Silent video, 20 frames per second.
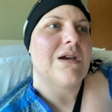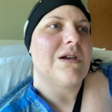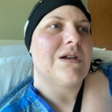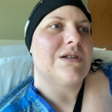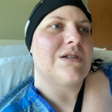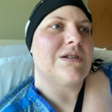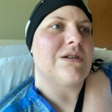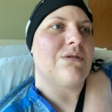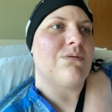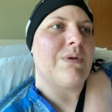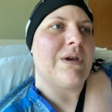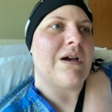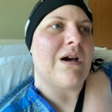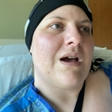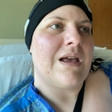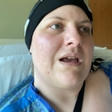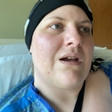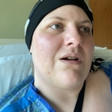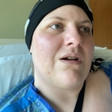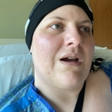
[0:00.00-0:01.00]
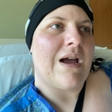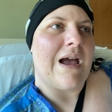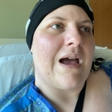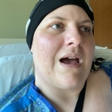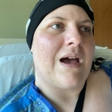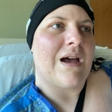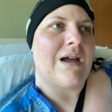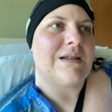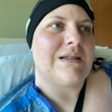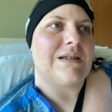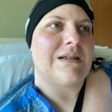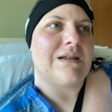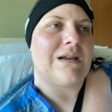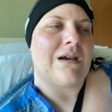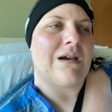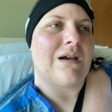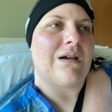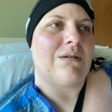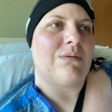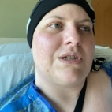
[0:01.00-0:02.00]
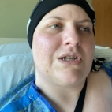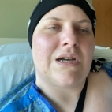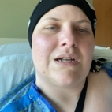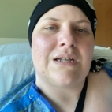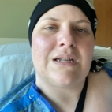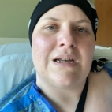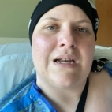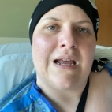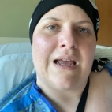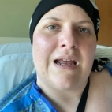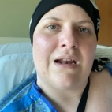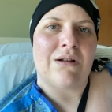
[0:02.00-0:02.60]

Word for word: So we got here at, uh, we checked in at 8